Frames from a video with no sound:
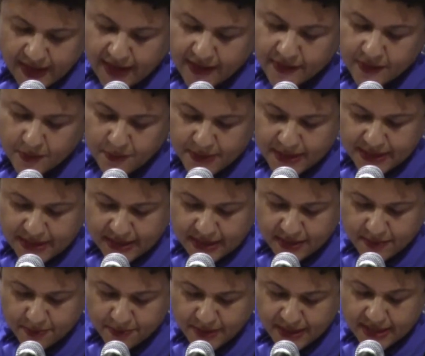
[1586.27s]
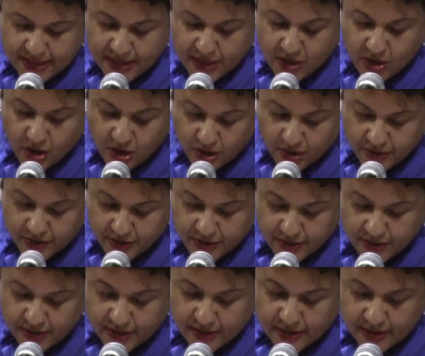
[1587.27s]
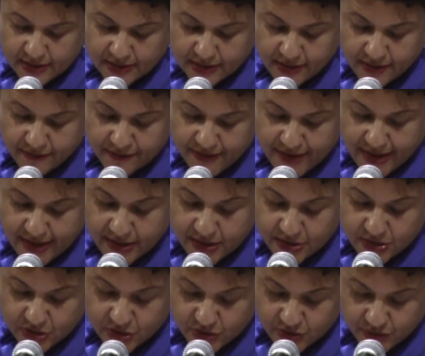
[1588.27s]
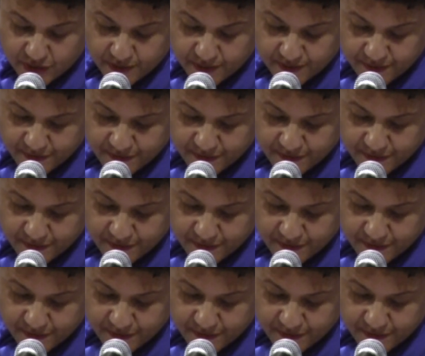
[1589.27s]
And the beating, beating heart. Love that too.